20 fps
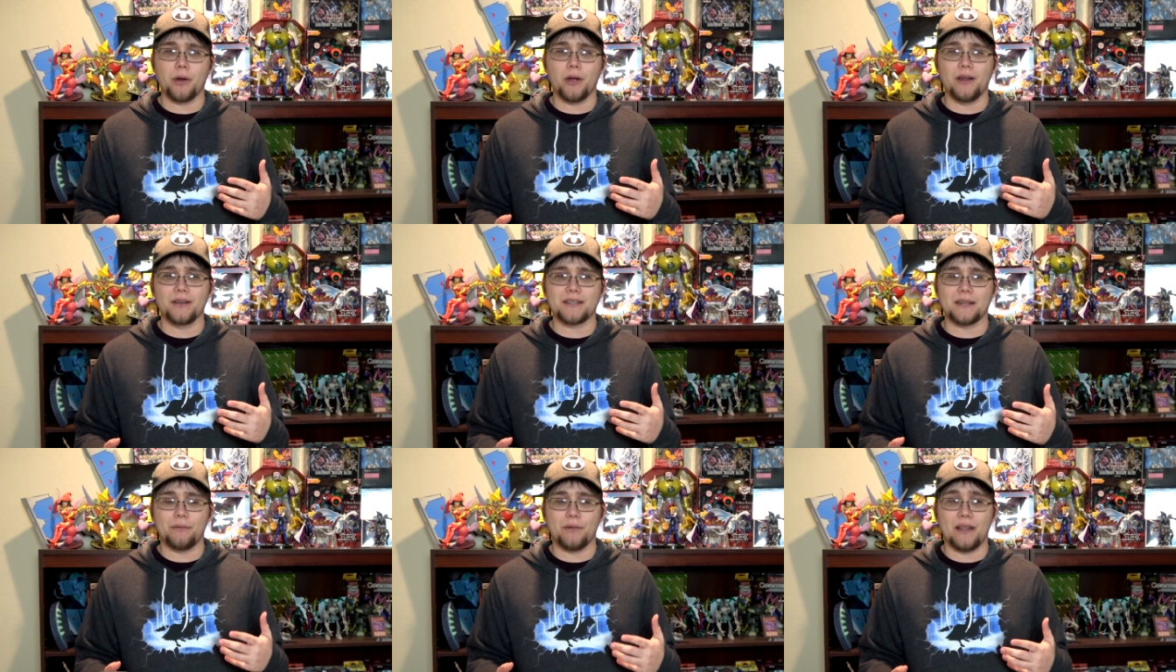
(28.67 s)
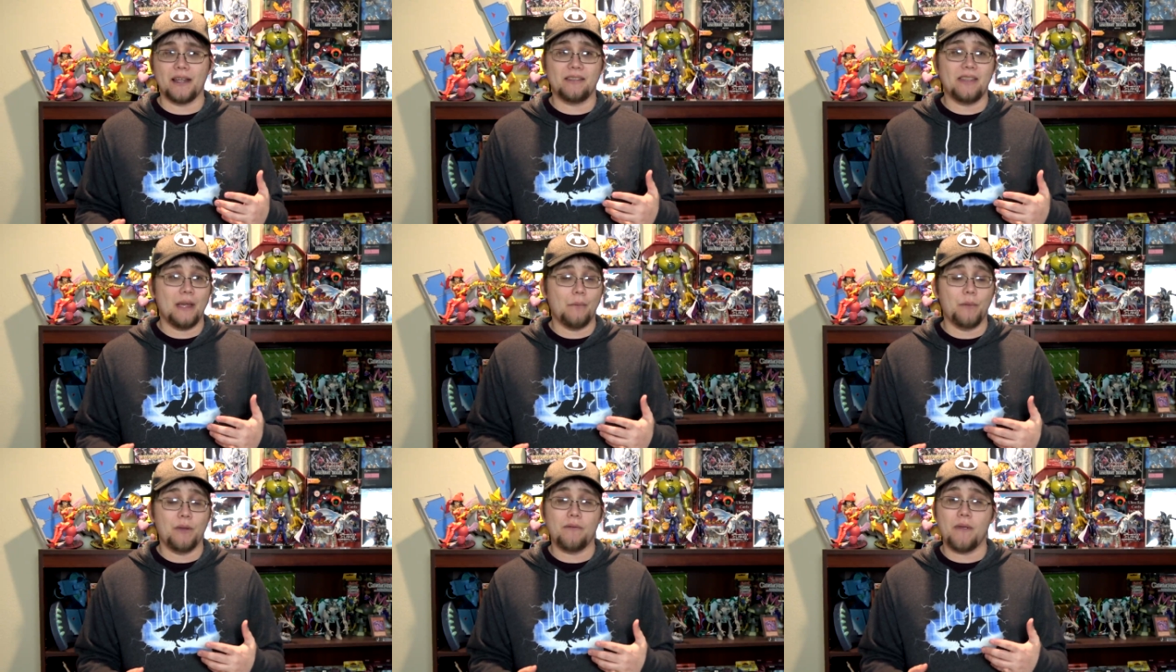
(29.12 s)
Products I feel
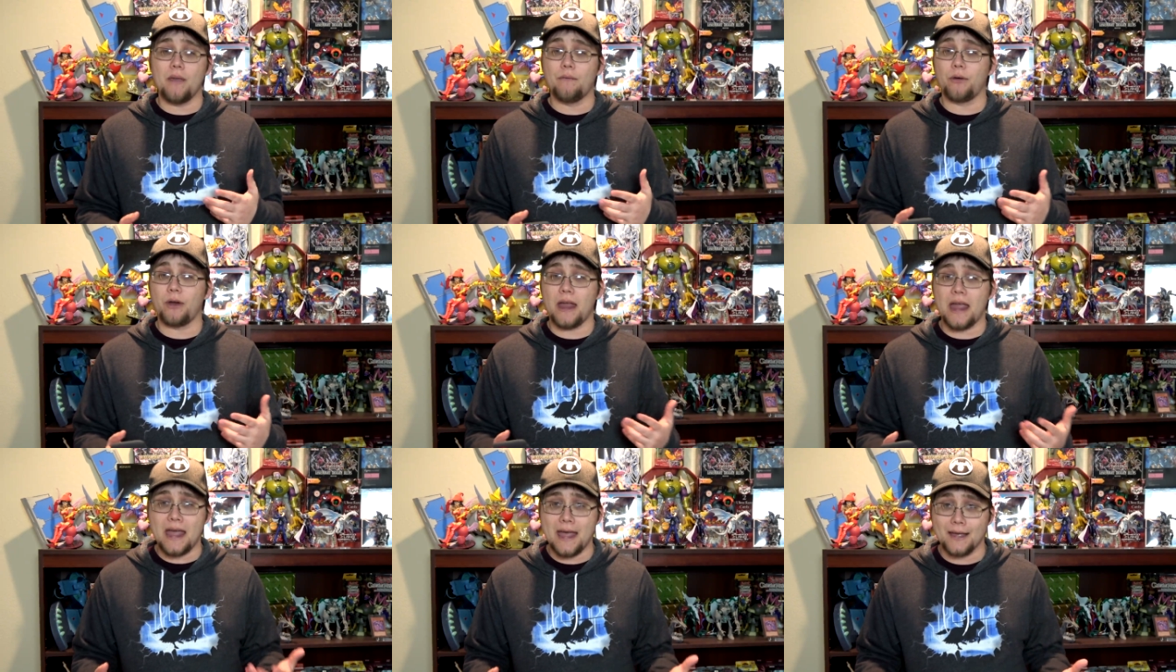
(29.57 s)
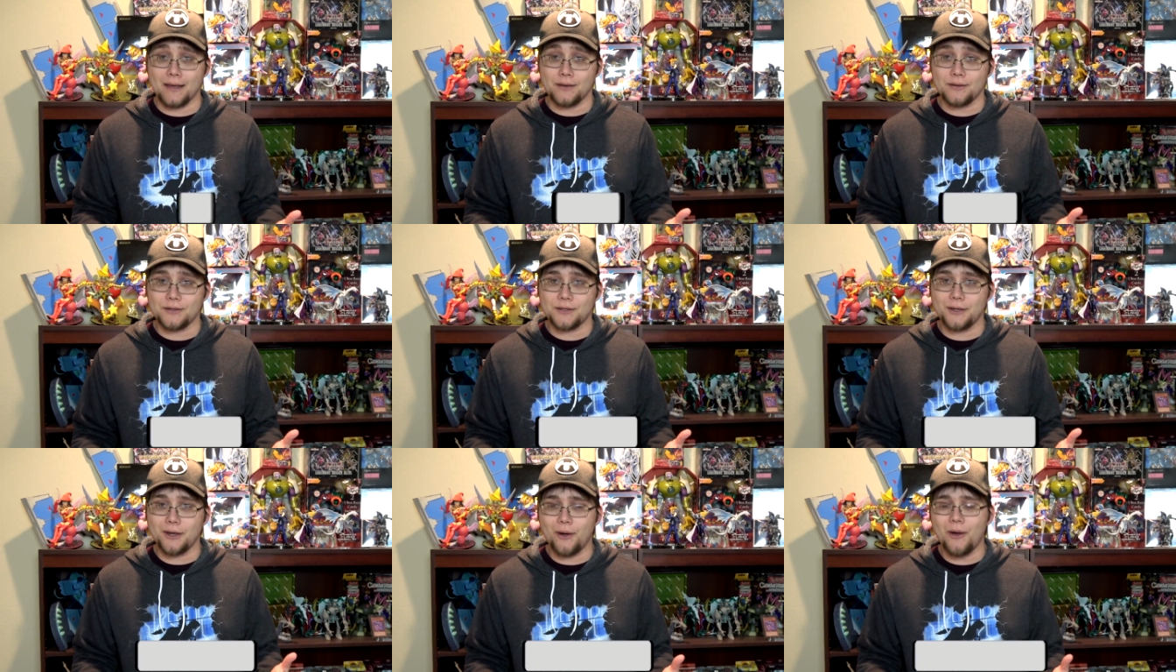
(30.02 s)
like that we've ever
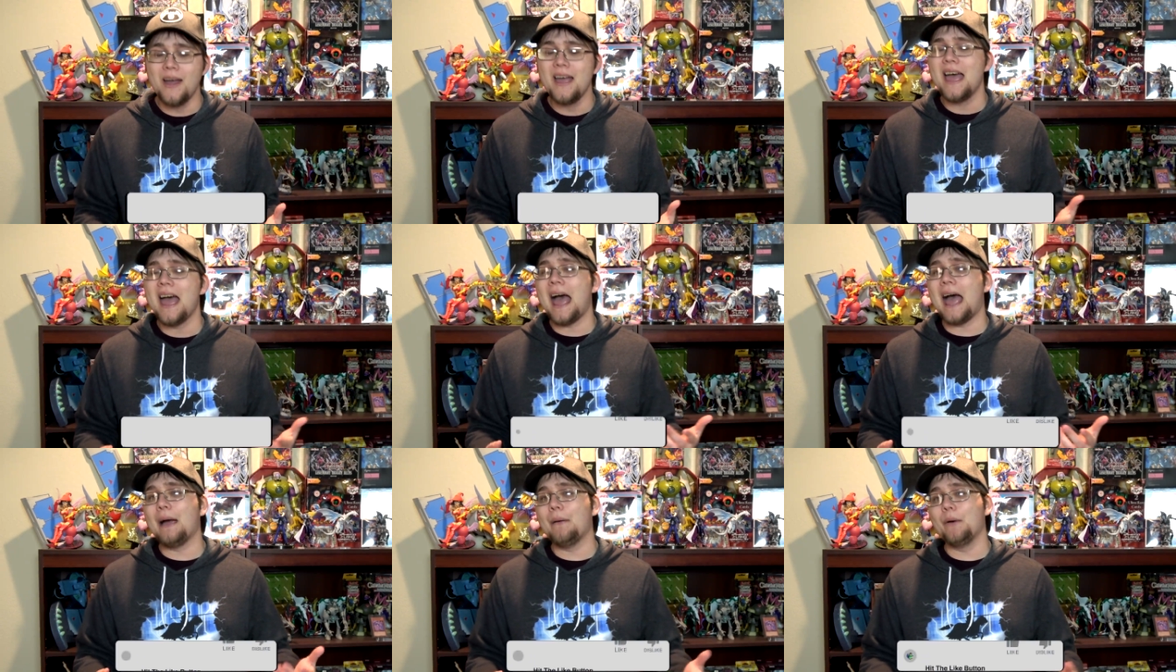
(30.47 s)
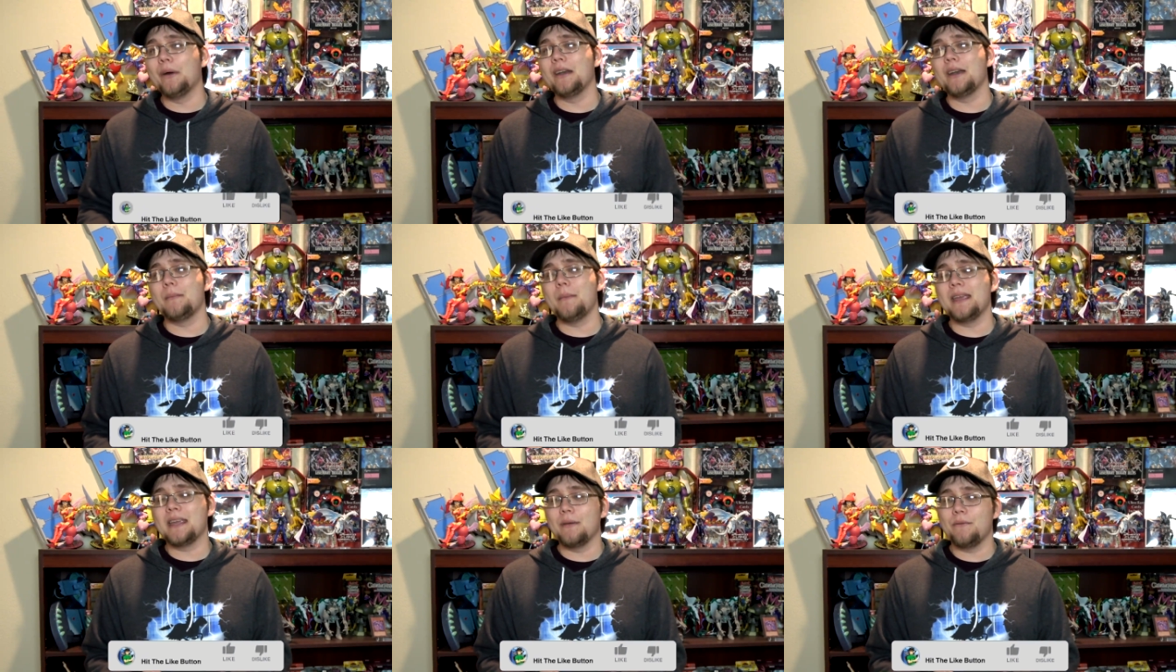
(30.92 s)
had. So I
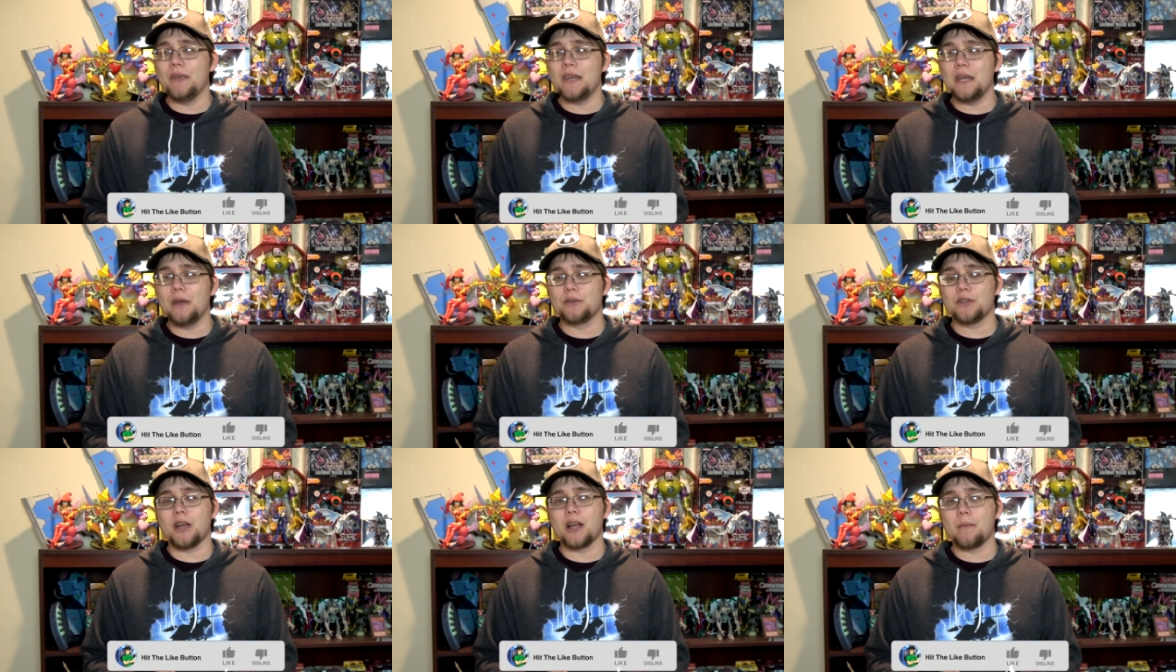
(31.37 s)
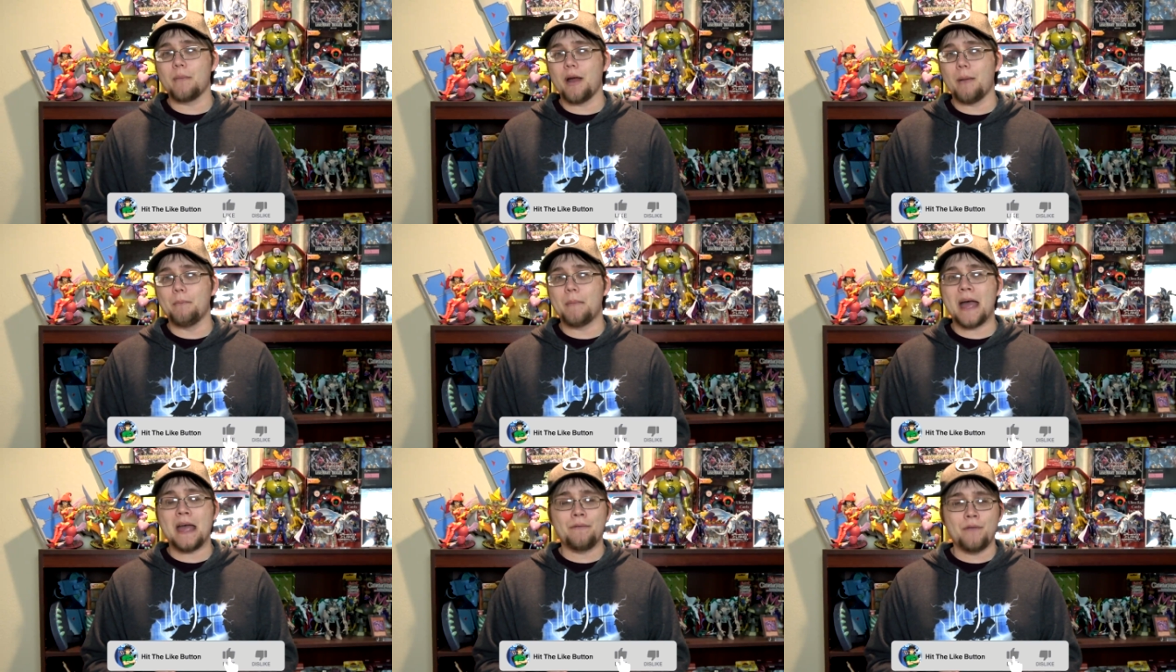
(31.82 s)
wanted to make a video talk
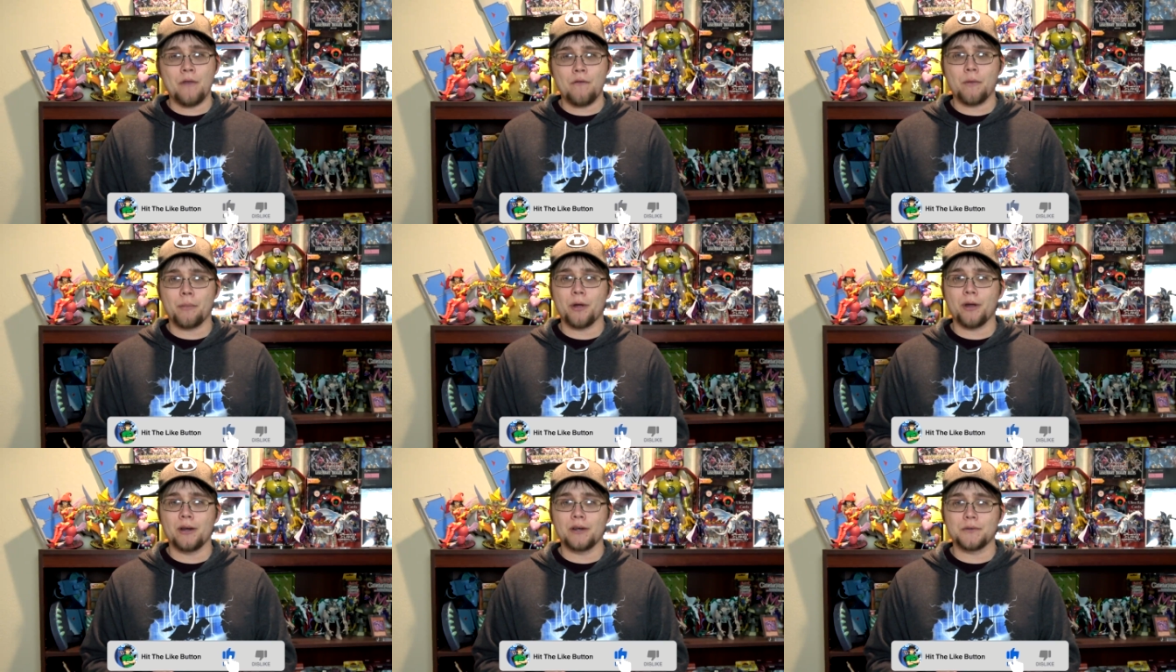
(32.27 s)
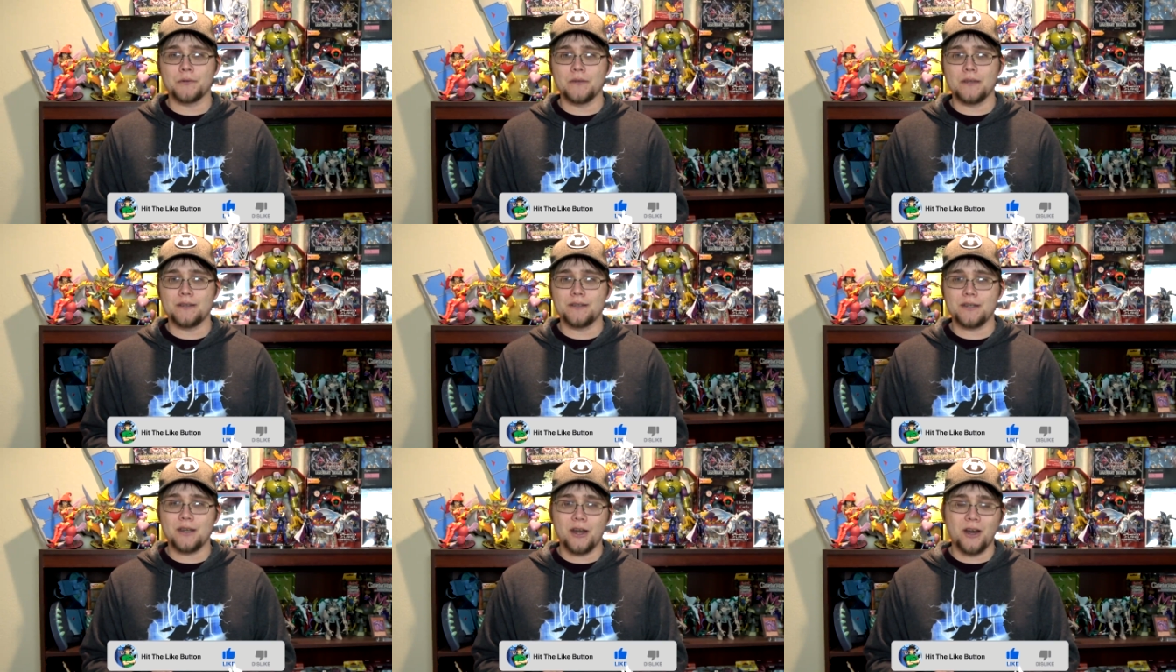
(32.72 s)
about my favorite products for
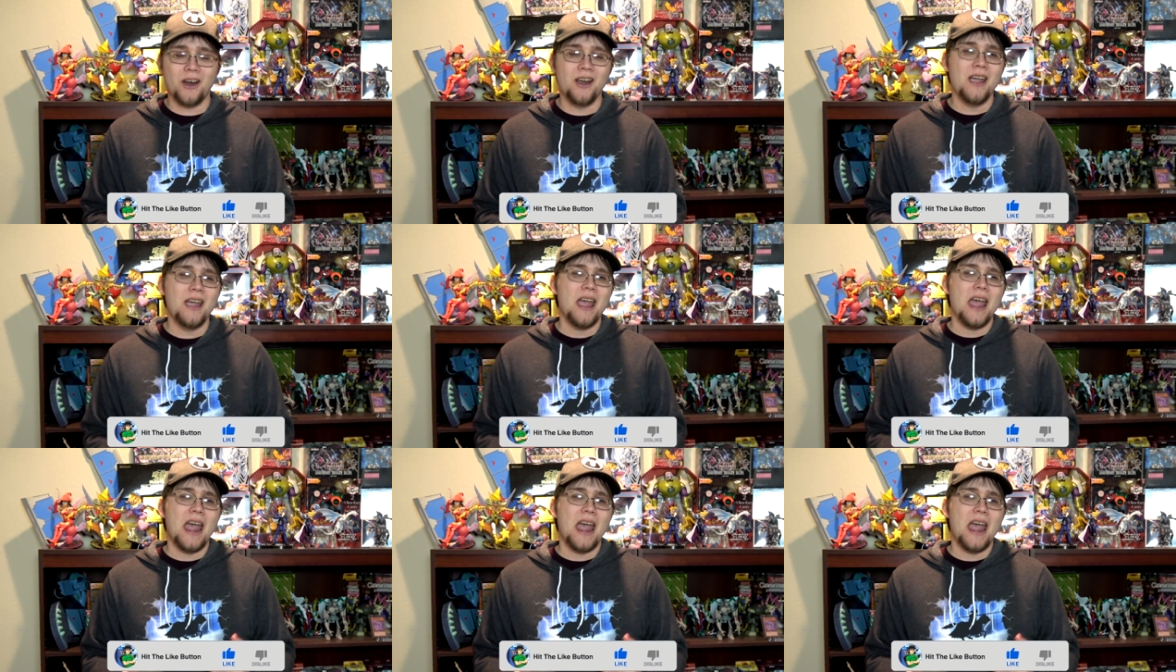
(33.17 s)
this year.